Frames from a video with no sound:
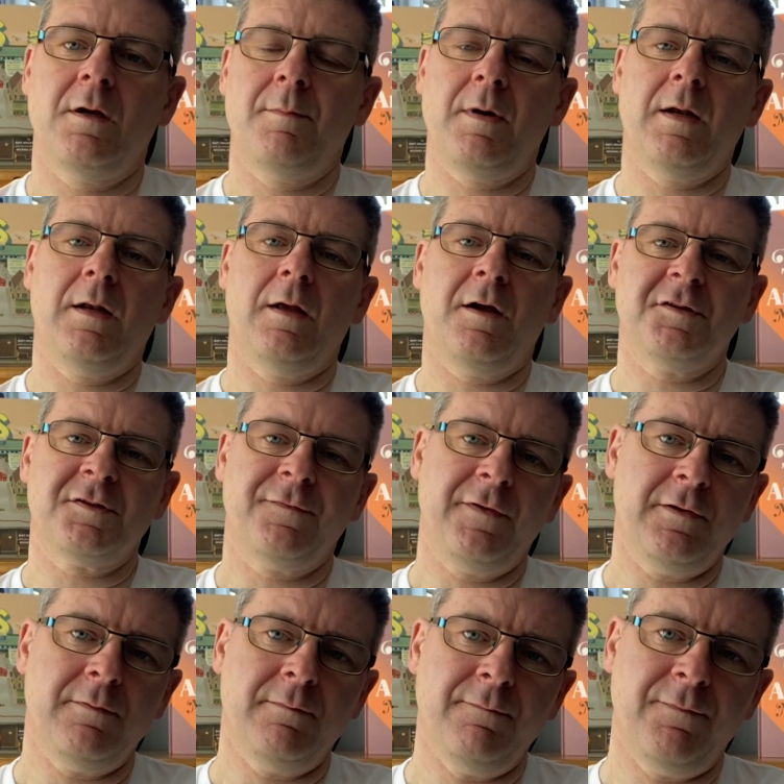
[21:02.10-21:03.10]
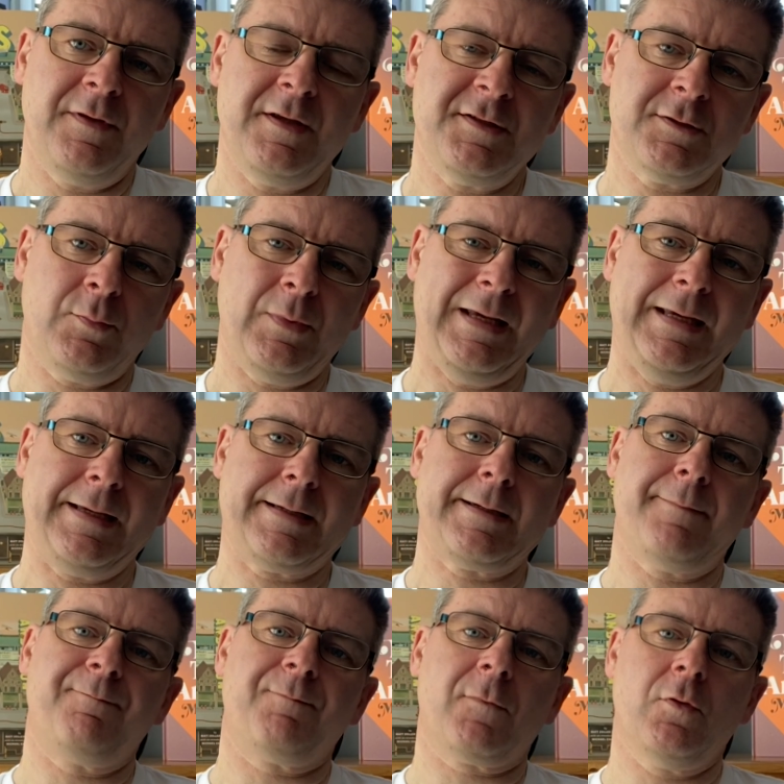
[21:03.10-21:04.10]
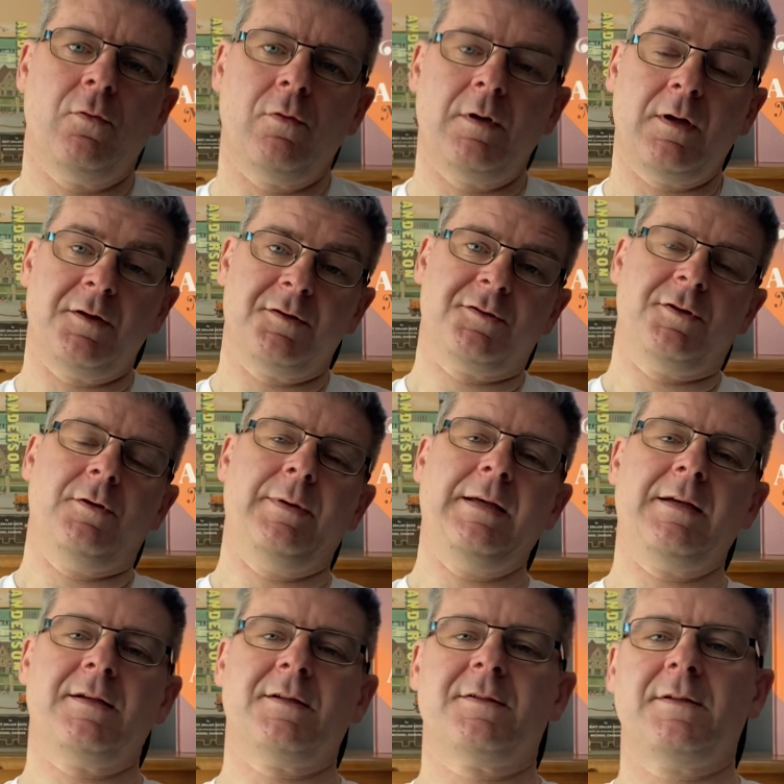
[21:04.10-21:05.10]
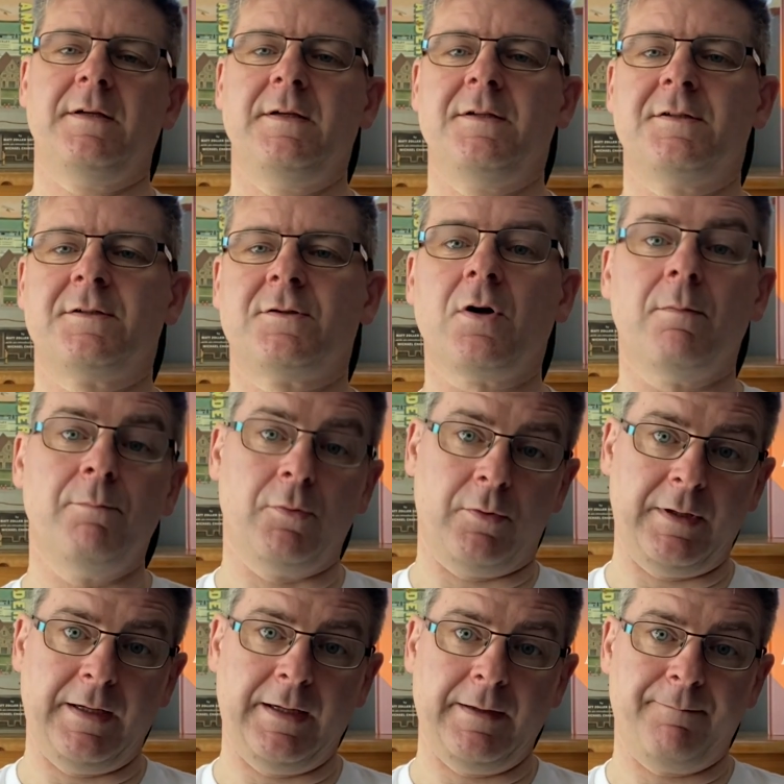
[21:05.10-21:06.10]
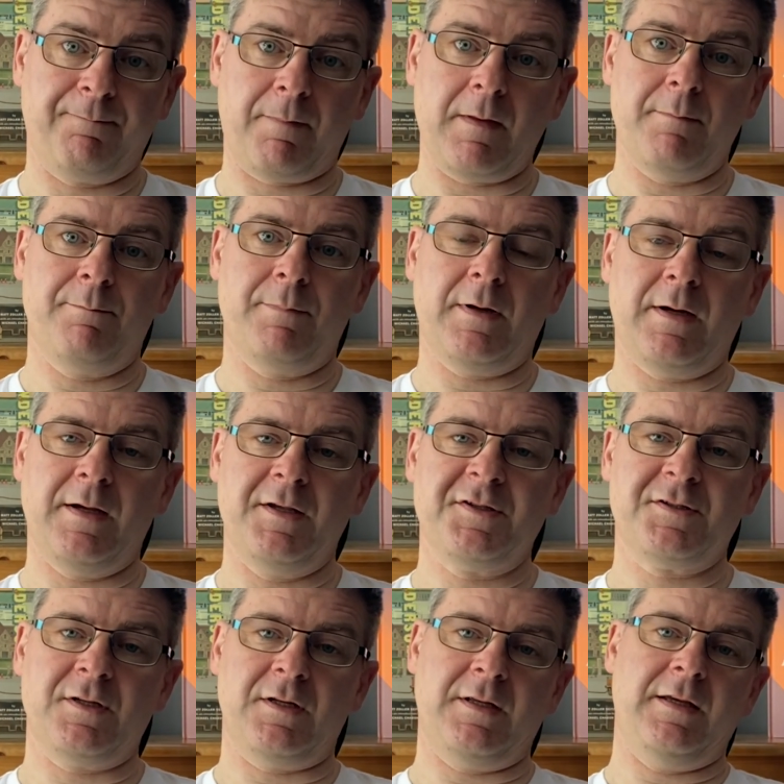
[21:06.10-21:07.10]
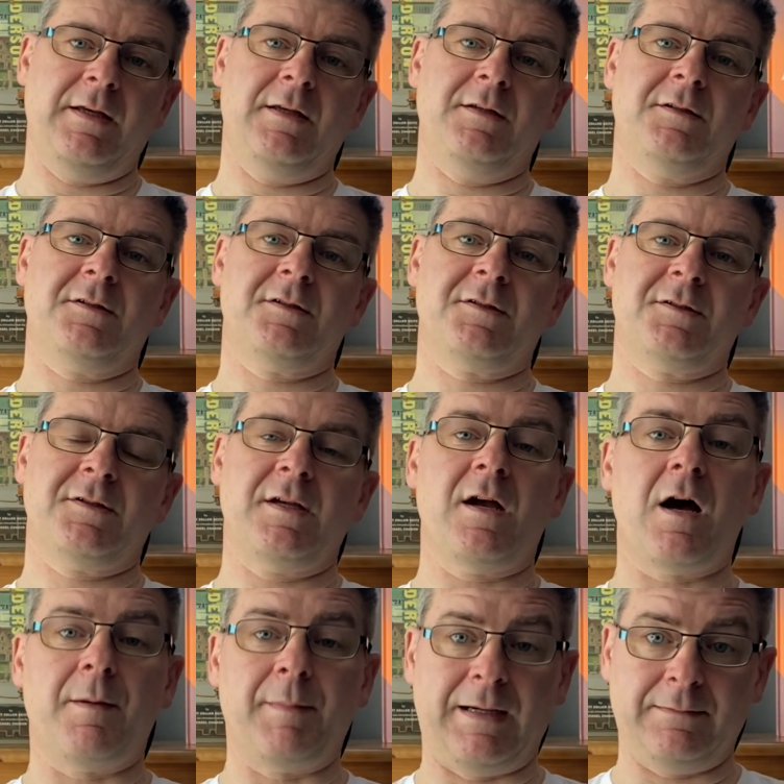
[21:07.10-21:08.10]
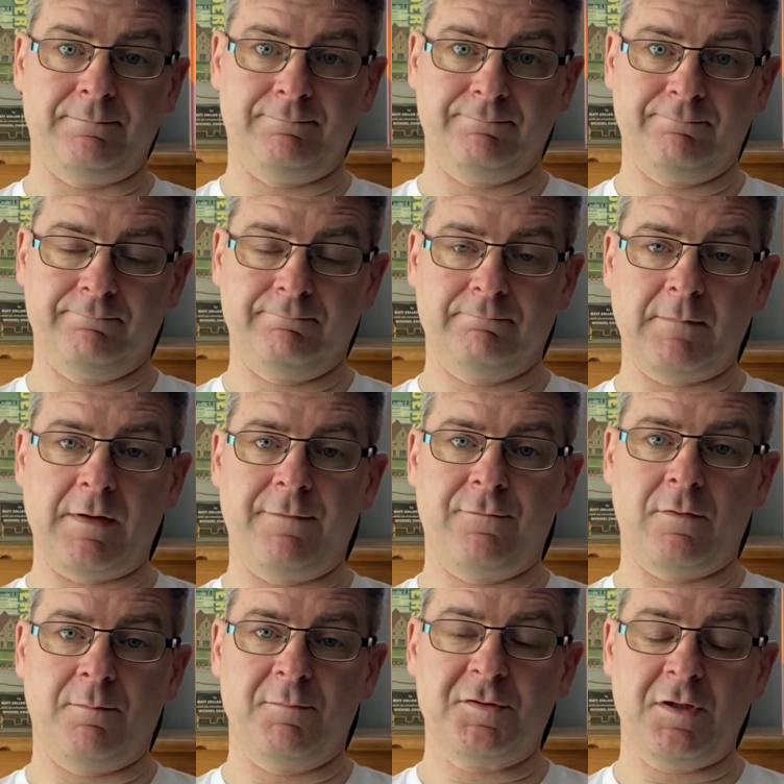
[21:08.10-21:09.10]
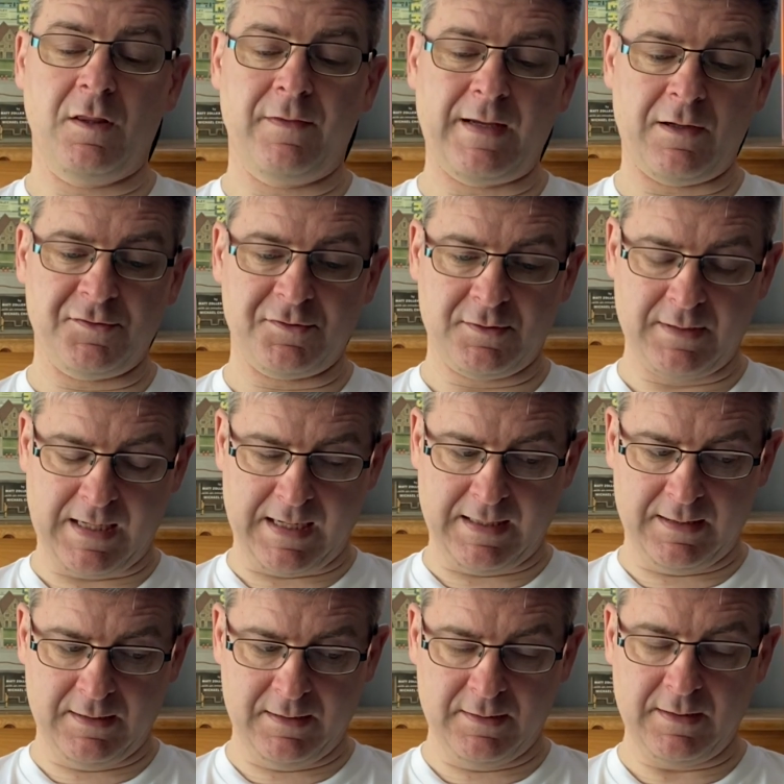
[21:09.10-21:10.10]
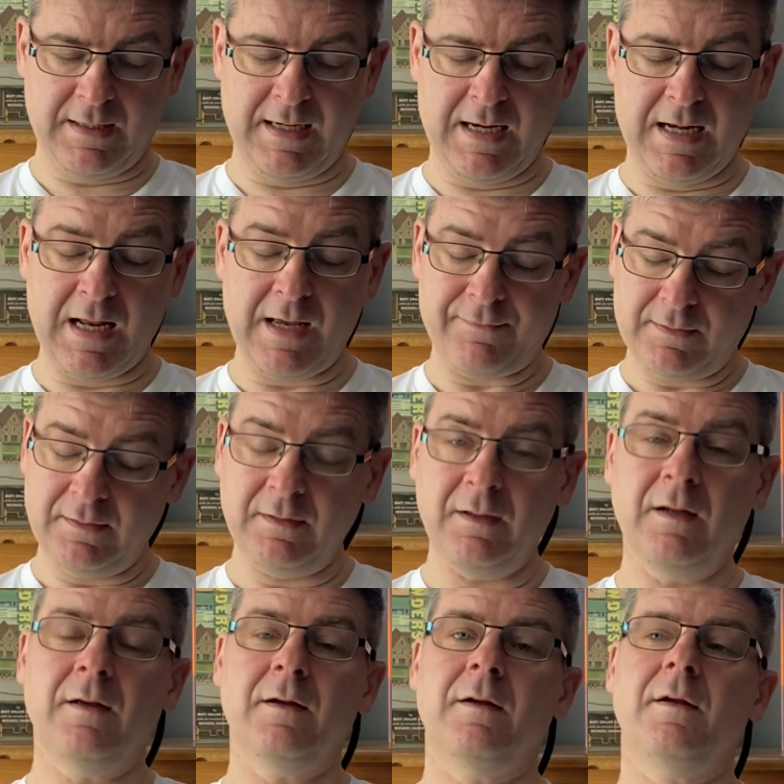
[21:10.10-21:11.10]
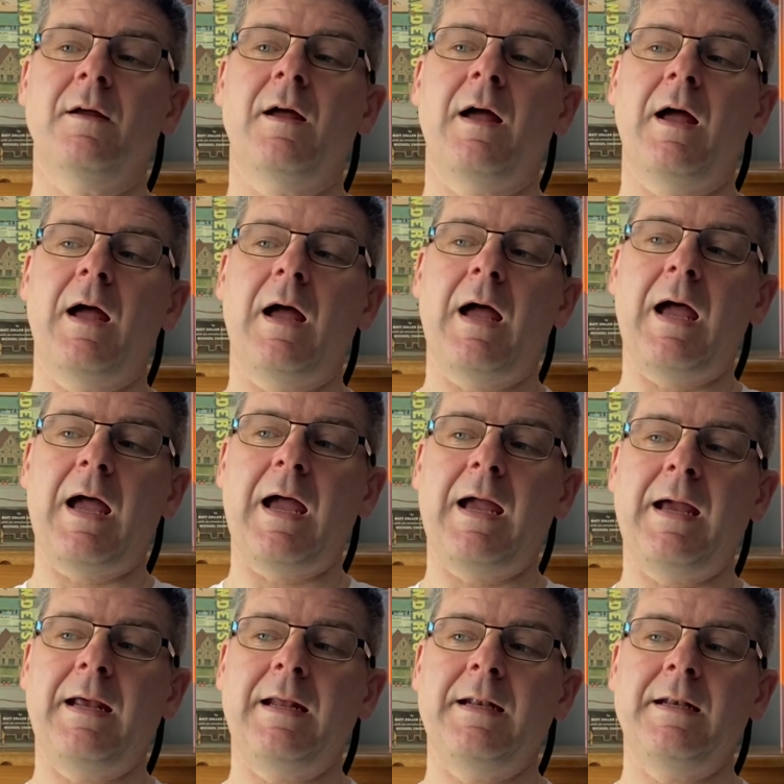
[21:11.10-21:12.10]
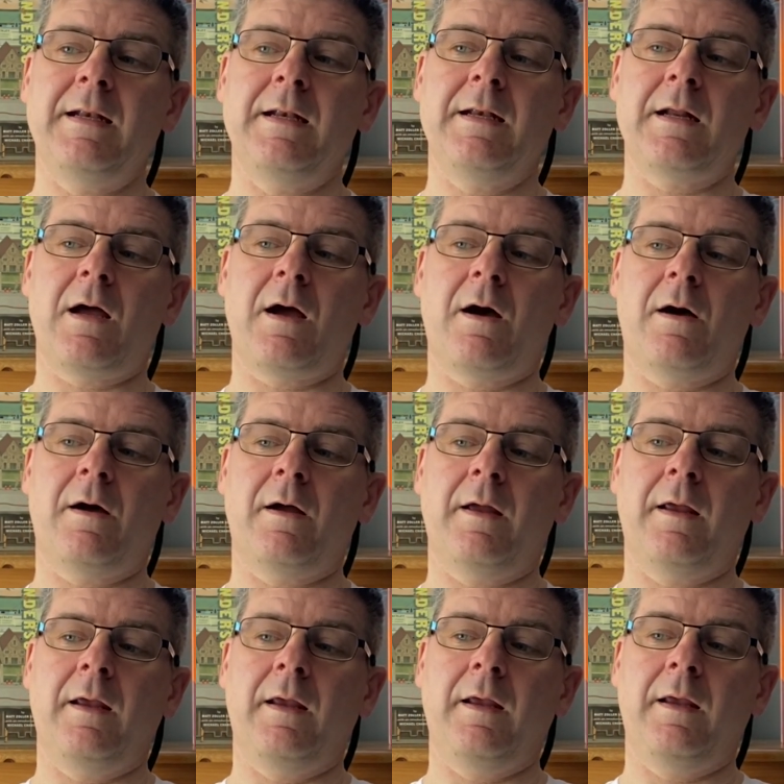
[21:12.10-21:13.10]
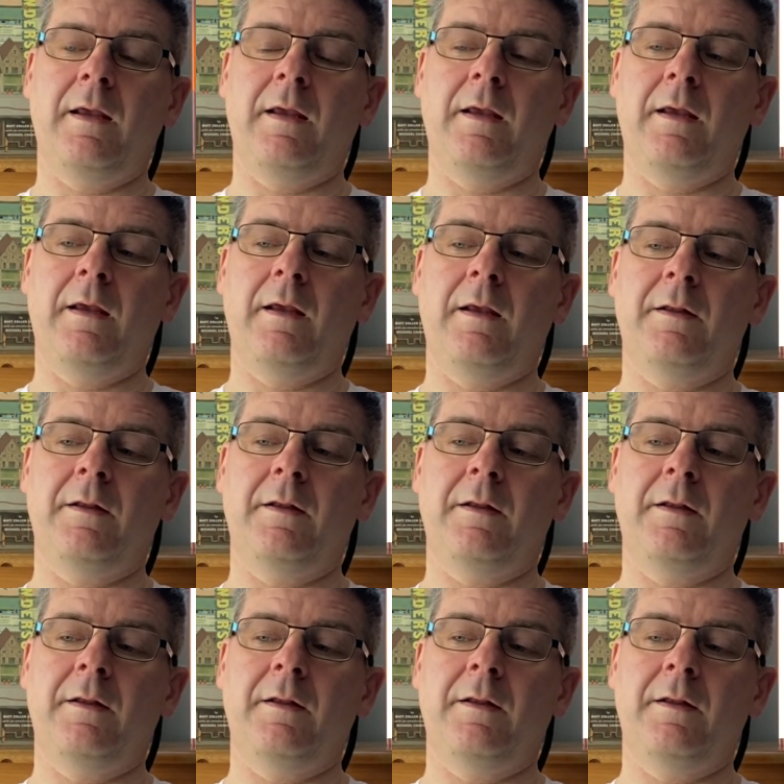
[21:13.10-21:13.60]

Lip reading: my last film for this week, or last 2 weeks, is Tomboy by Celine Sciamma from 2011. And I